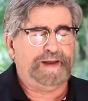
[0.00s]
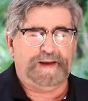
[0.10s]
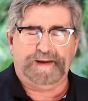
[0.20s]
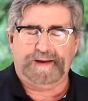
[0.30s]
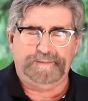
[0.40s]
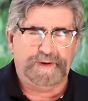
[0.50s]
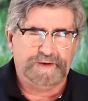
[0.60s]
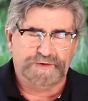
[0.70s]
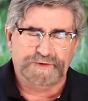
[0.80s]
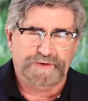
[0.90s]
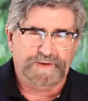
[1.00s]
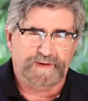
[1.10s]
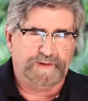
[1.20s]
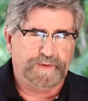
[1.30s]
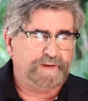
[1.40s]
I'm not sure
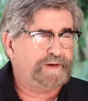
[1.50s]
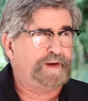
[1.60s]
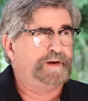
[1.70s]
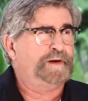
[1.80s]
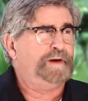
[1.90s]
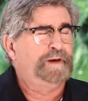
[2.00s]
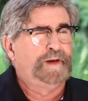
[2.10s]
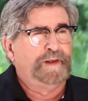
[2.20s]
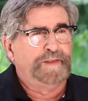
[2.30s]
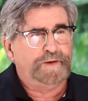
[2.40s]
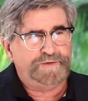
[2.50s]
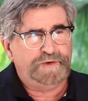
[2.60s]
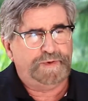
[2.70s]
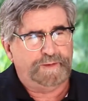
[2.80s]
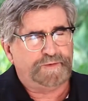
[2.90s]
that's the best idea. Those
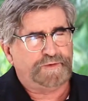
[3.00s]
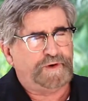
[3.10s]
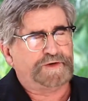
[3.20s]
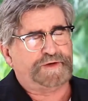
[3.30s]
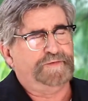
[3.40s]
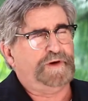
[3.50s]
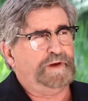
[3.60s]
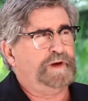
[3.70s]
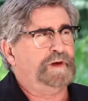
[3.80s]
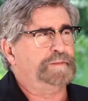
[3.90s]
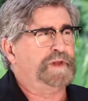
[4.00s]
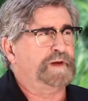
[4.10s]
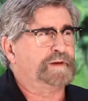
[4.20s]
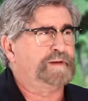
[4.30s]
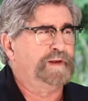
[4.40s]
two papers are actually fairly
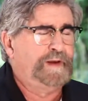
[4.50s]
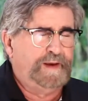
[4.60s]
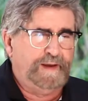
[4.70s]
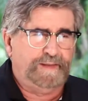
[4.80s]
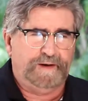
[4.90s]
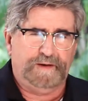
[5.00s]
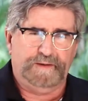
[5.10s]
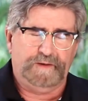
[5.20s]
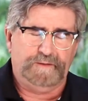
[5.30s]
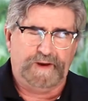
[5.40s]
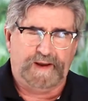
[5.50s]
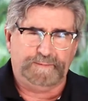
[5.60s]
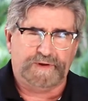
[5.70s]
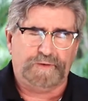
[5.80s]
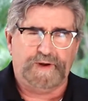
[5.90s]
complex. They're
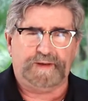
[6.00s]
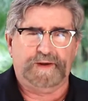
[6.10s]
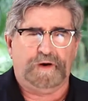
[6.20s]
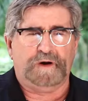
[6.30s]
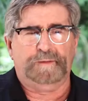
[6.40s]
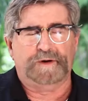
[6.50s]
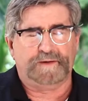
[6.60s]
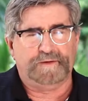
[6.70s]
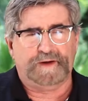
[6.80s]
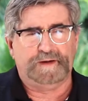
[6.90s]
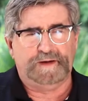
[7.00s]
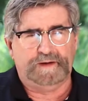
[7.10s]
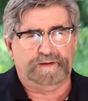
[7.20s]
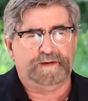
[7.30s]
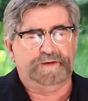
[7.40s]
abstract. The arguments are not
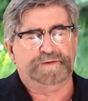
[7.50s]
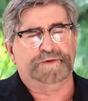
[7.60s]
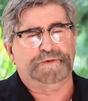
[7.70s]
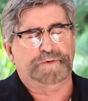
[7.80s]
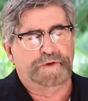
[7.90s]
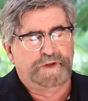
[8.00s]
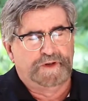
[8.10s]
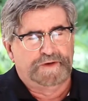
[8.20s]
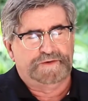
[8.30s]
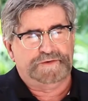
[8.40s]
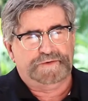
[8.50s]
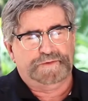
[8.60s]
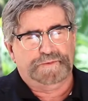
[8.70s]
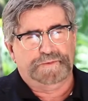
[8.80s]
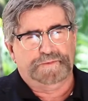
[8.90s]
easy
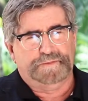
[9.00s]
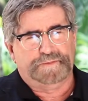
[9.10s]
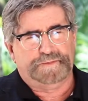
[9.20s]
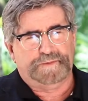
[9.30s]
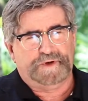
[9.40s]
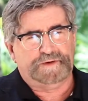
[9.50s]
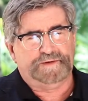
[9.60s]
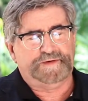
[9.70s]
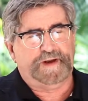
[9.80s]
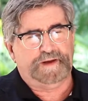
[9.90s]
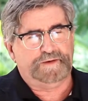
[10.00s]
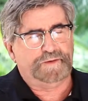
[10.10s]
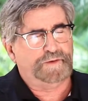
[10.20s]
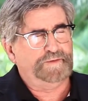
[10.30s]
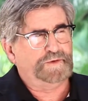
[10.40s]
to understand
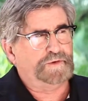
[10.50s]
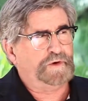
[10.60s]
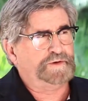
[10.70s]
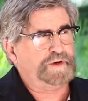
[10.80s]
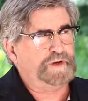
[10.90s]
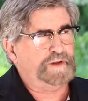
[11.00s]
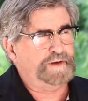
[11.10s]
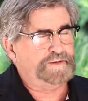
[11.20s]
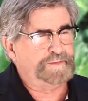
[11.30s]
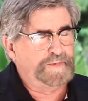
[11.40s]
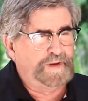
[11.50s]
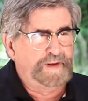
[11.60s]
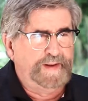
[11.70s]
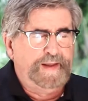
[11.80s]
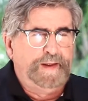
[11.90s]
or even to articulate.
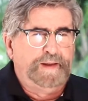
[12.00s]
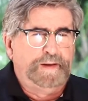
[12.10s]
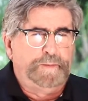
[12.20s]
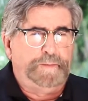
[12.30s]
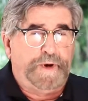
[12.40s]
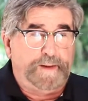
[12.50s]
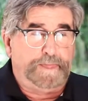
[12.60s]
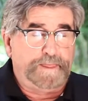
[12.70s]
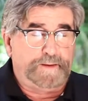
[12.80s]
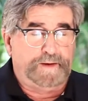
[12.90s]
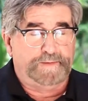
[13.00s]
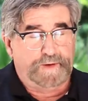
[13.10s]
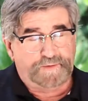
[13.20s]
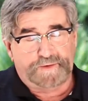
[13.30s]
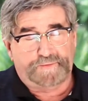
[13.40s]
But
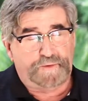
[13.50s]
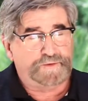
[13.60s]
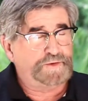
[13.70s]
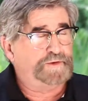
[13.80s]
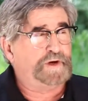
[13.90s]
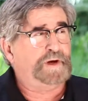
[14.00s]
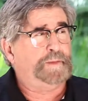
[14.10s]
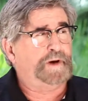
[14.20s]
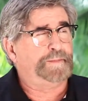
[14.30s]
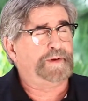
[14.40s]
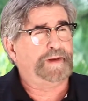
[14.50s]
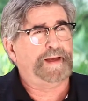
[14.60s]
those are the first two that come up.